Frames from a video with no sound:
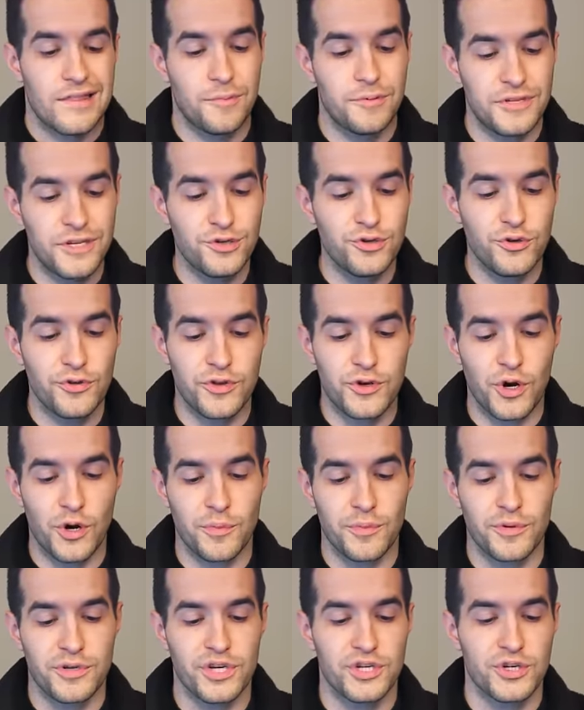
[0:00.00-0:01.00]
the potential with the
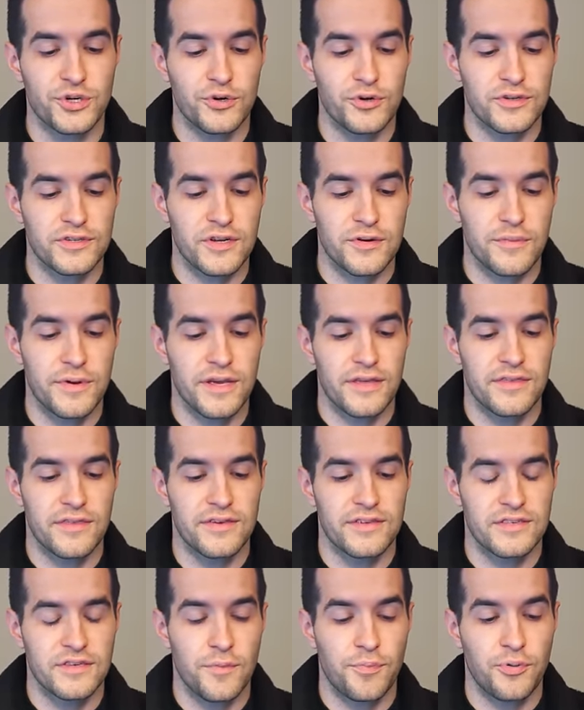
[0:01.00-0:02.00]
Dark Magician Girl is going to make
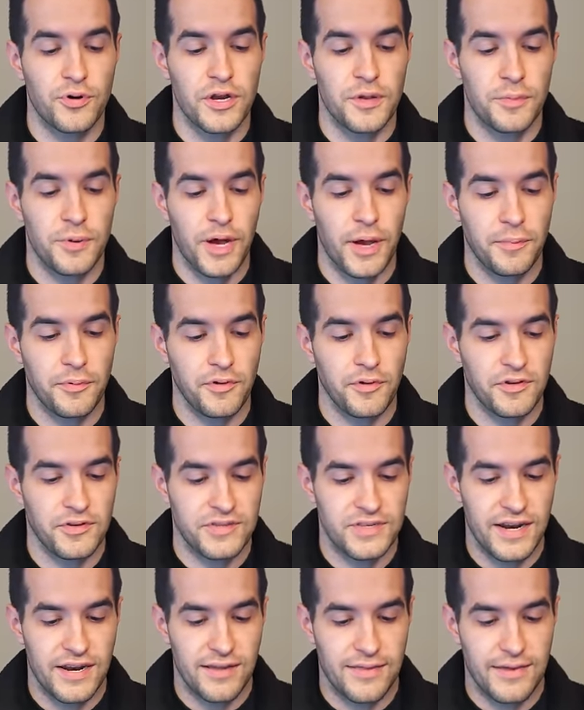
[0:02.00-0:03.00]
this a pretty popular
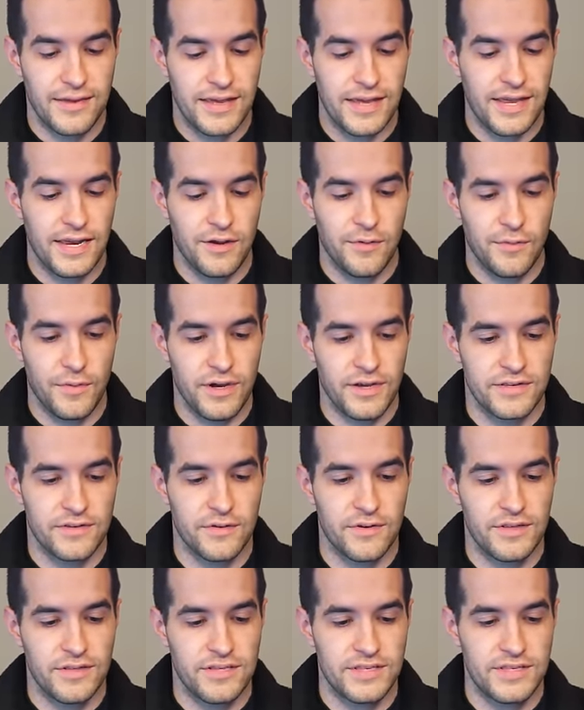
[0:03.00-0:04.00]
set, I think, anyway. So let's